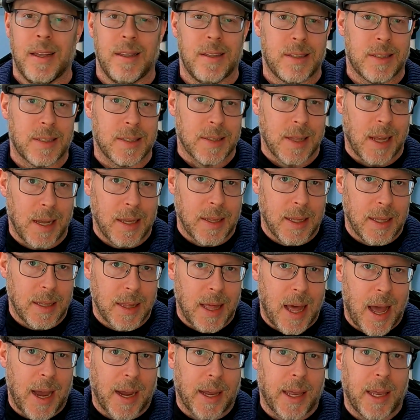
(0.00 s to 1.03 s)
slightly
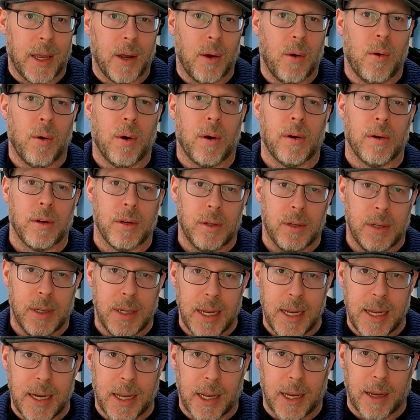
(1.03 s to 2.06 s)
lacking or
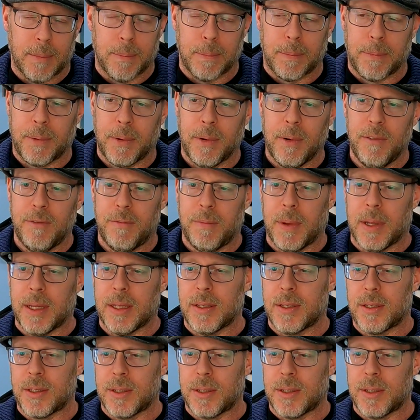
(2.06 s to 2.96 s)
needing improvement.